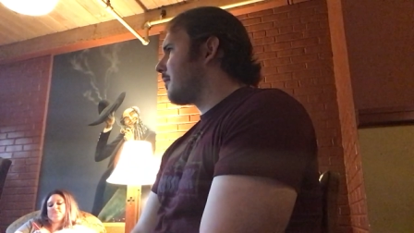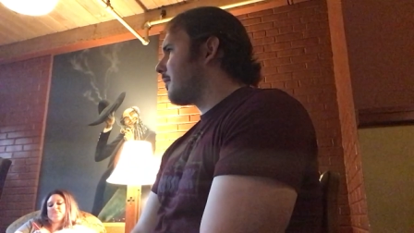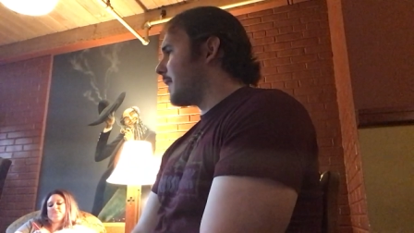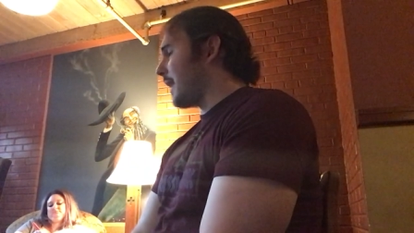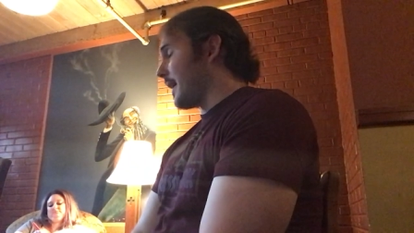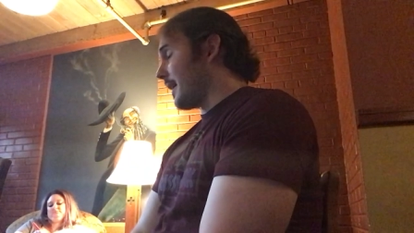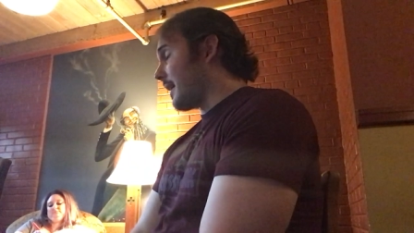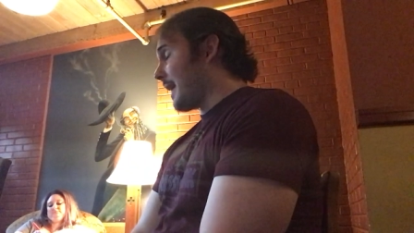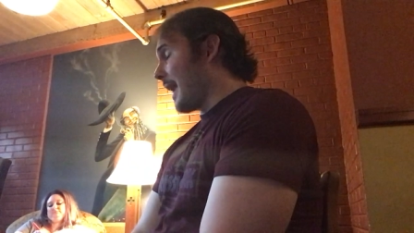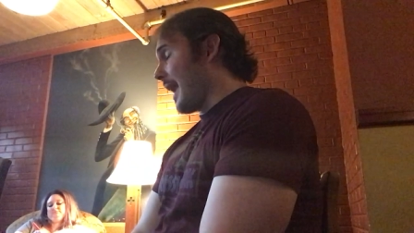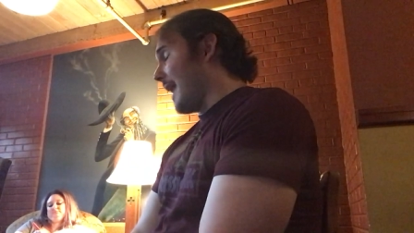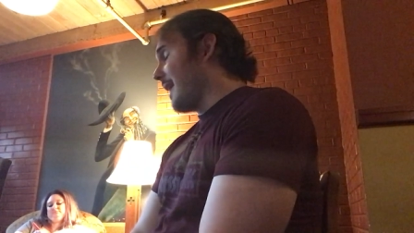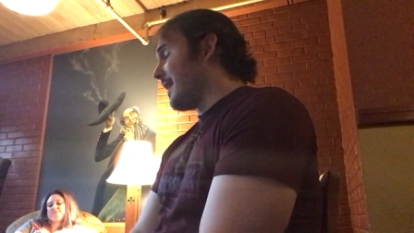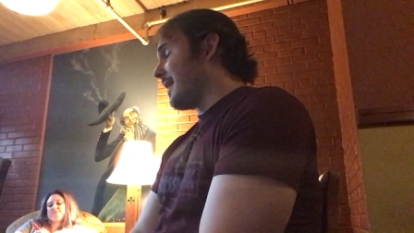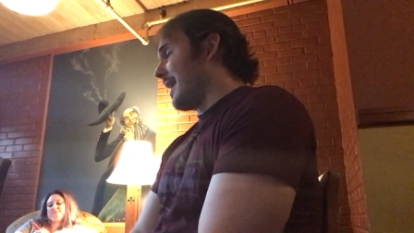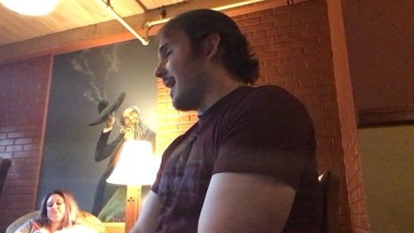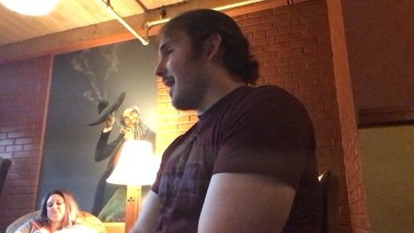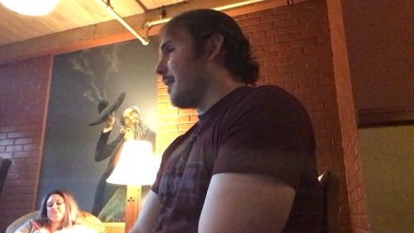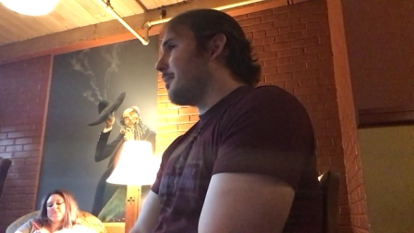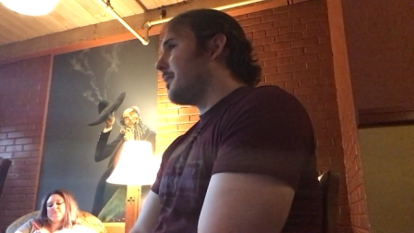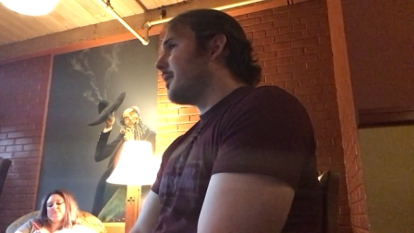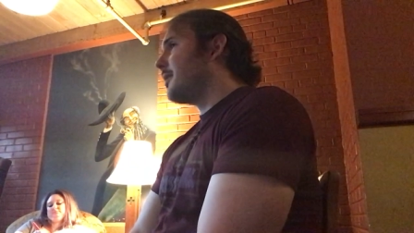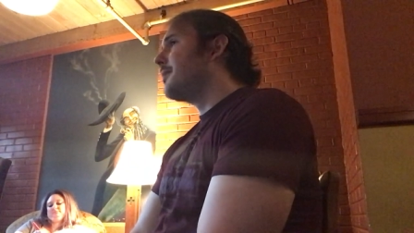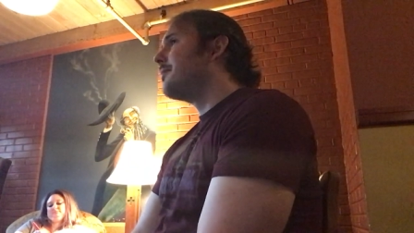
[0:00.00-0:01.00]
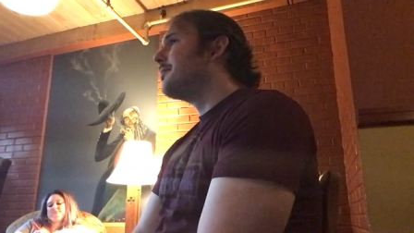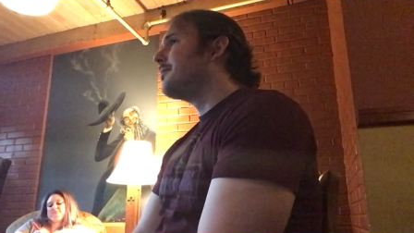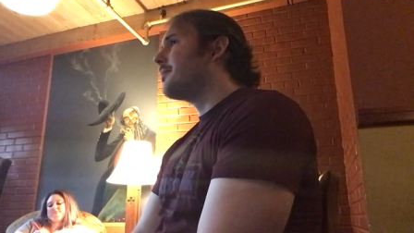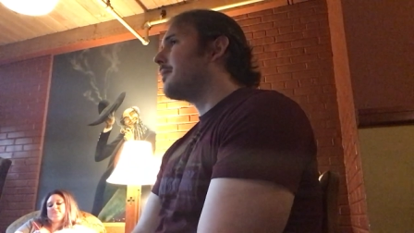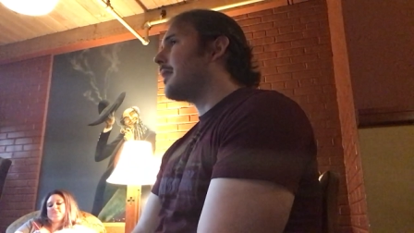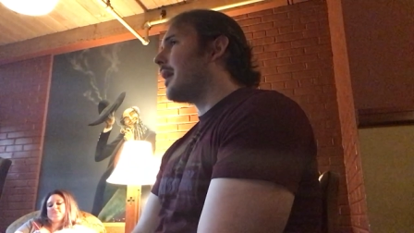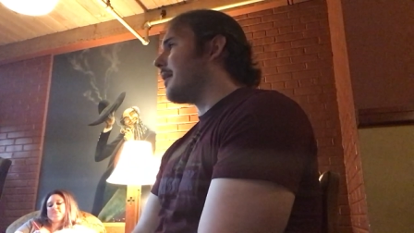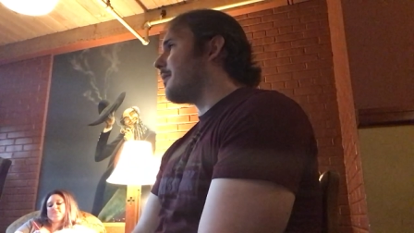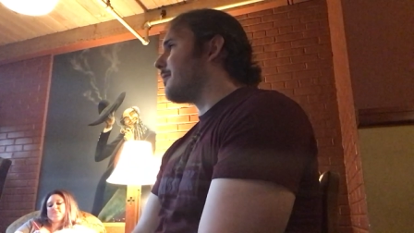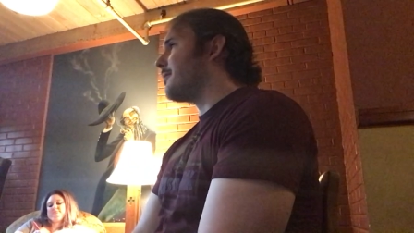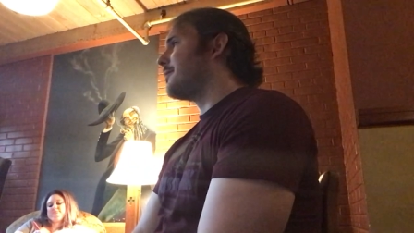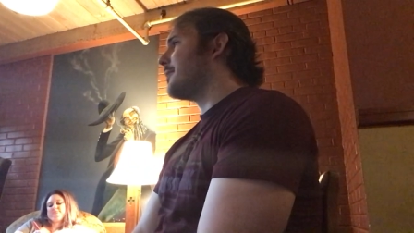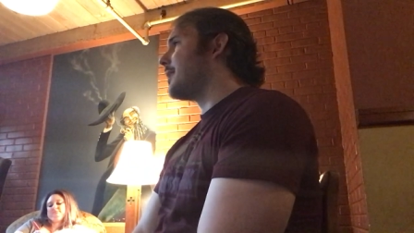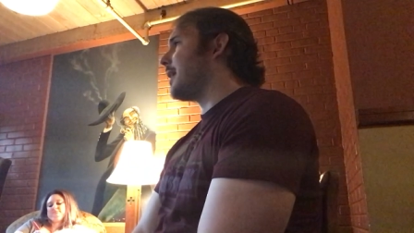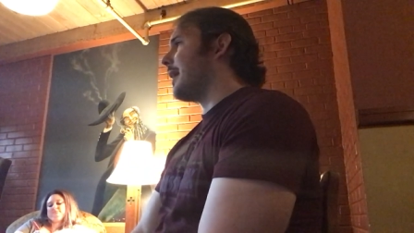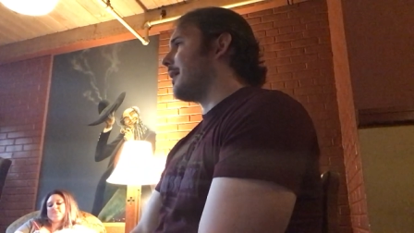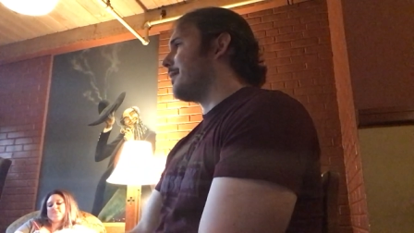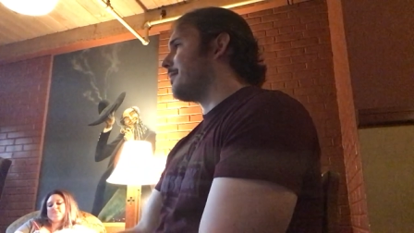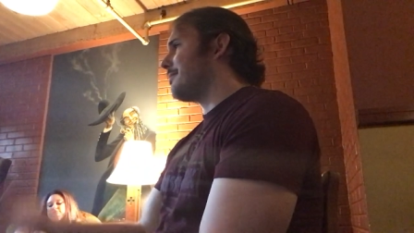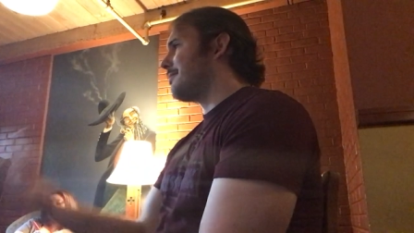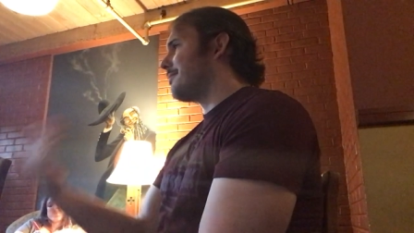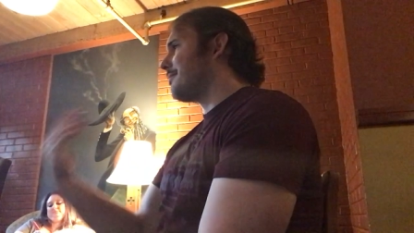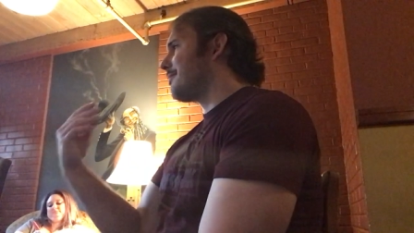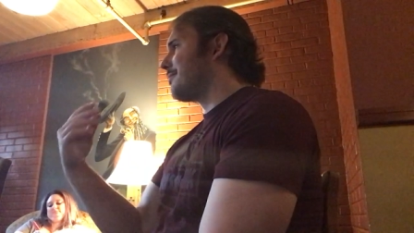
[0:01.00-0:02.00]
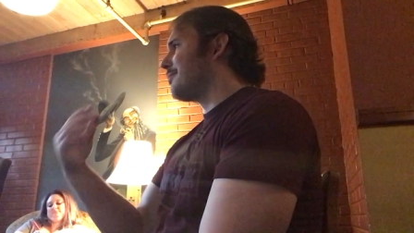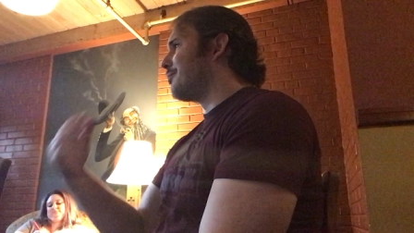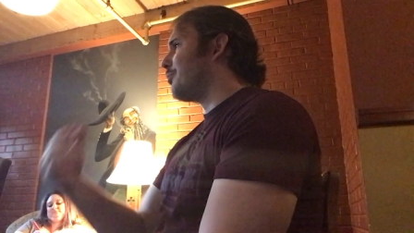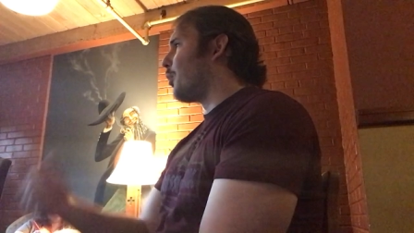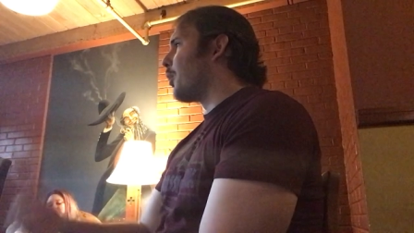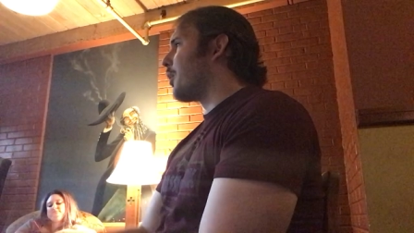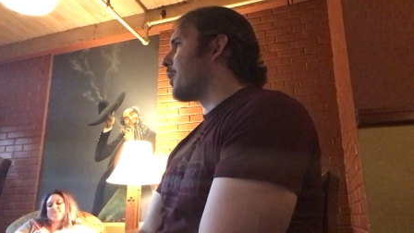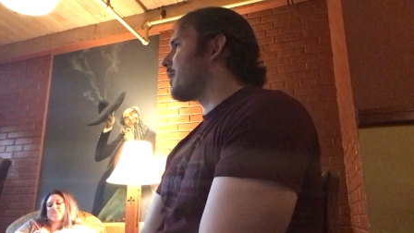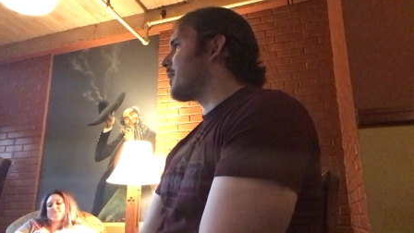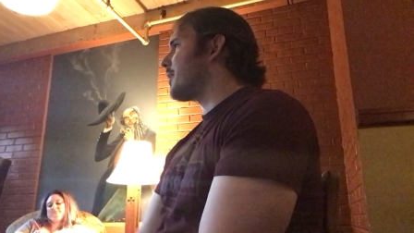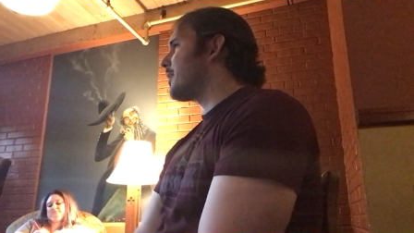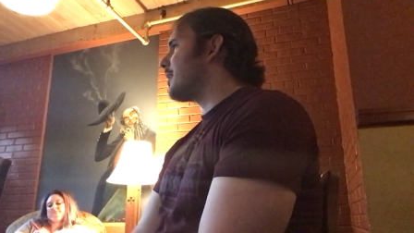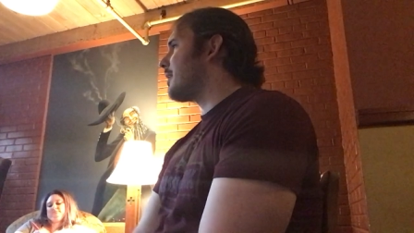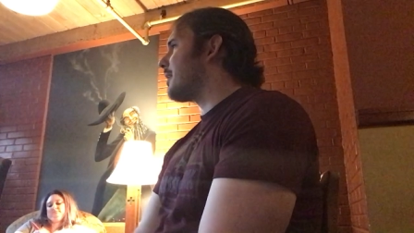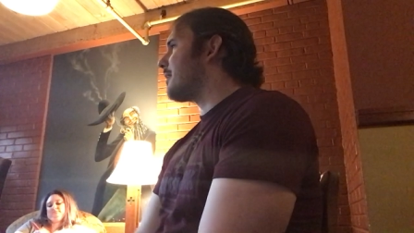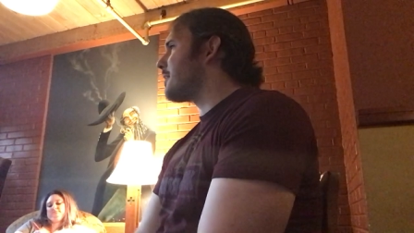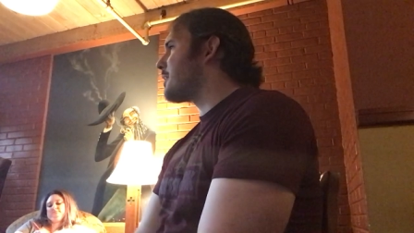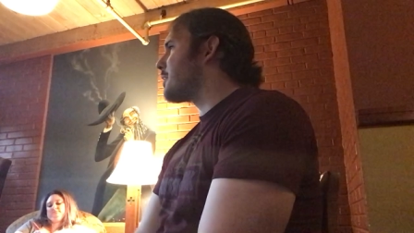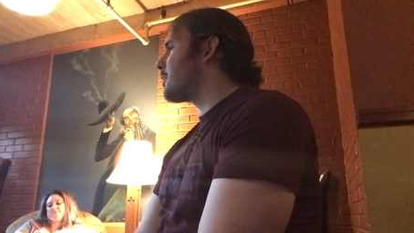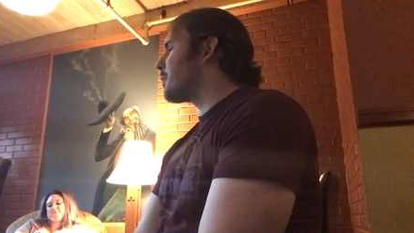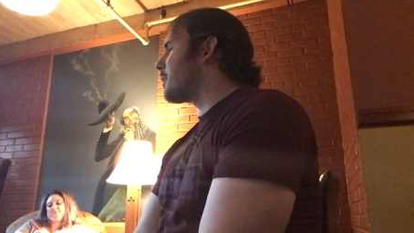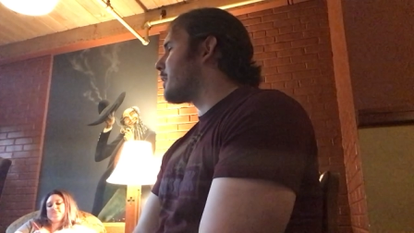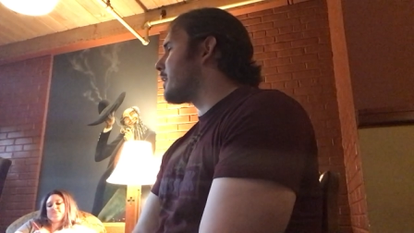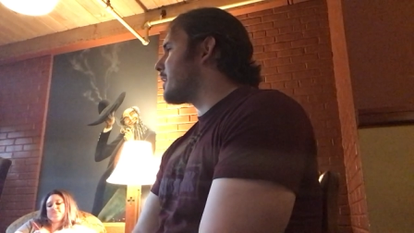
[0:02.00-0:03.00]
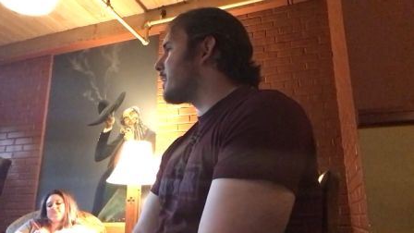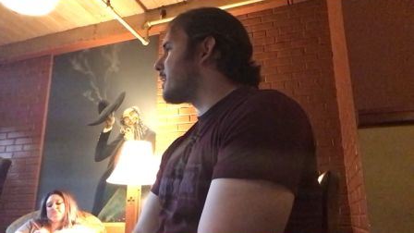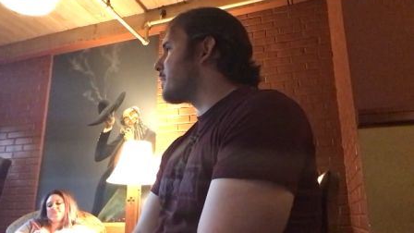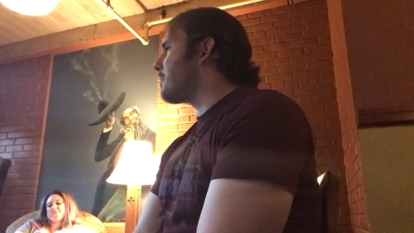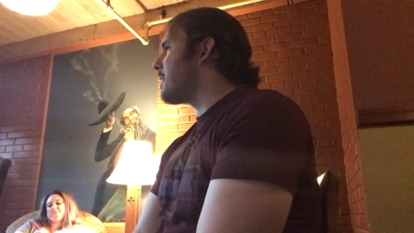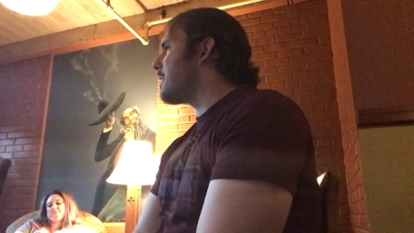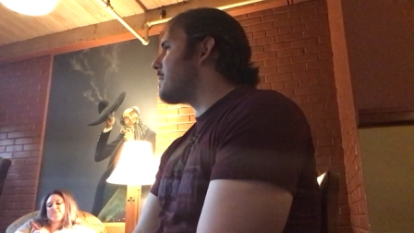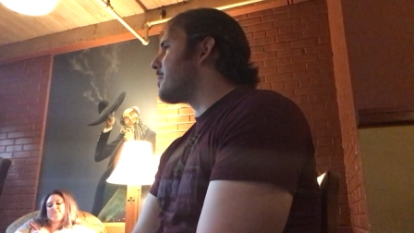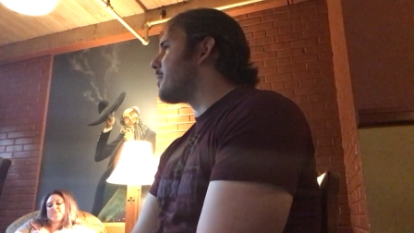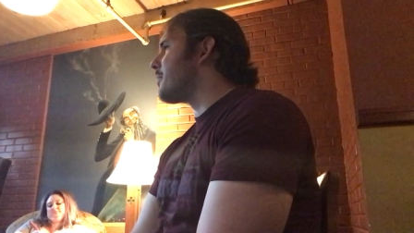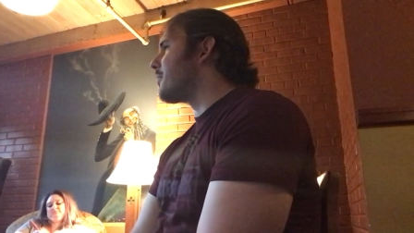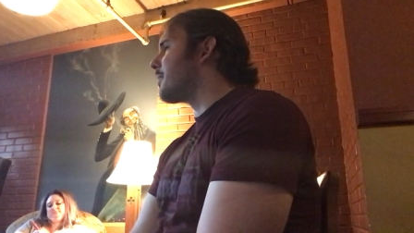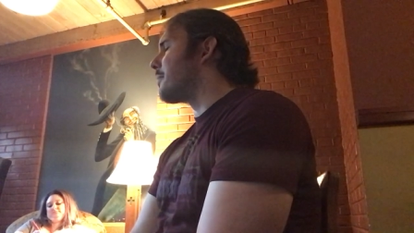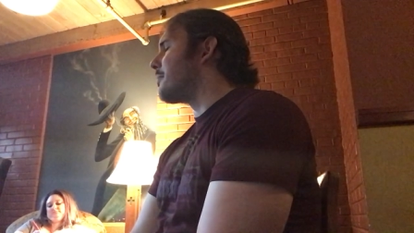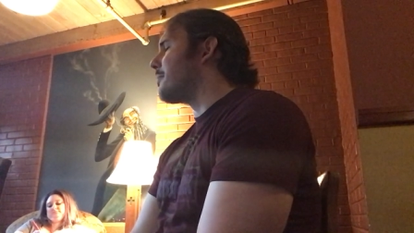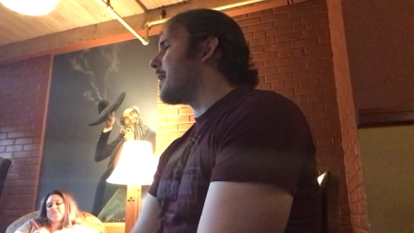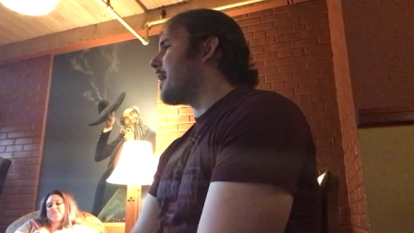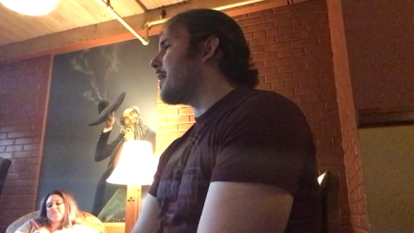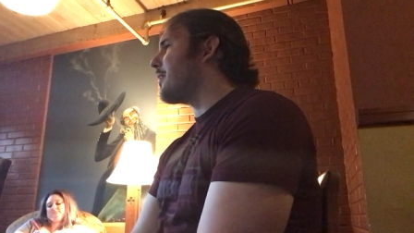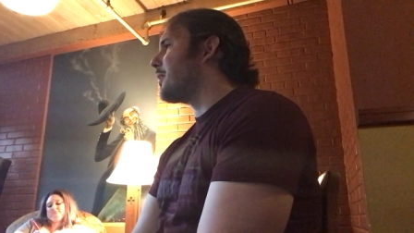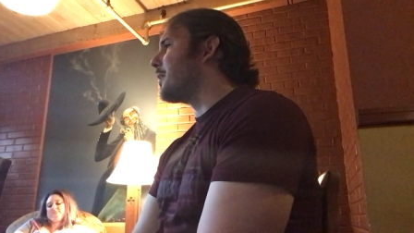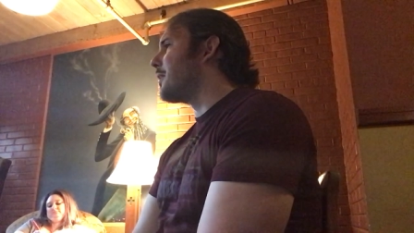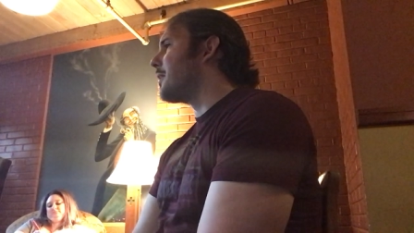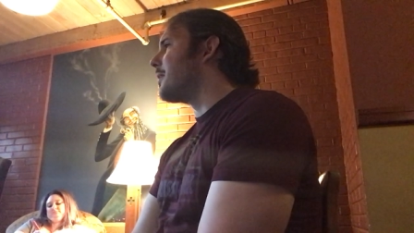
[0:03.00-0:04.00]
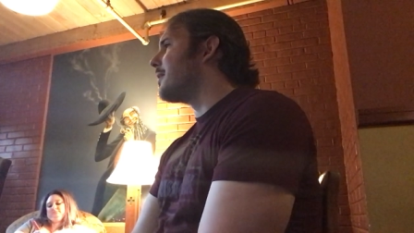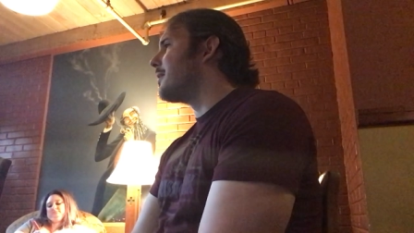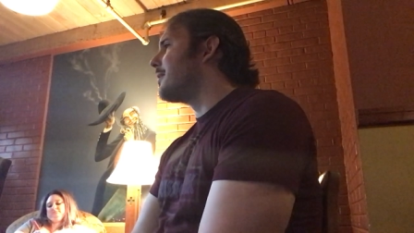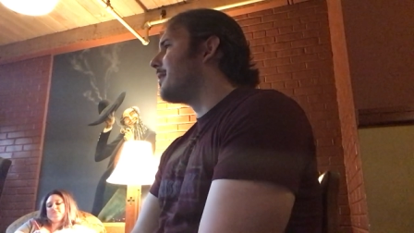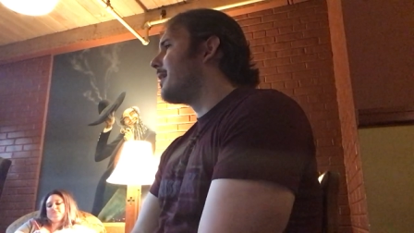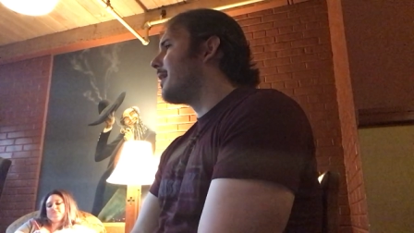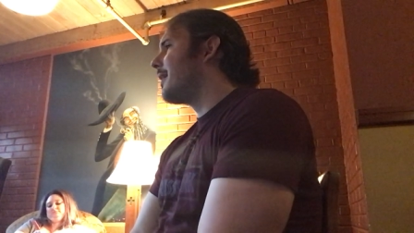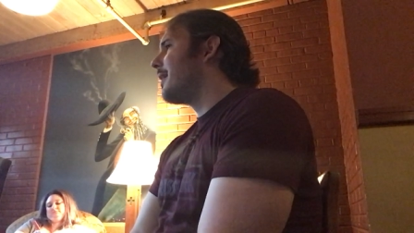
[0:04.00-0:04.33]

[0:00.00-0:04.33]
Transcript: That can happen. I've got more than enough stories of people from Bethel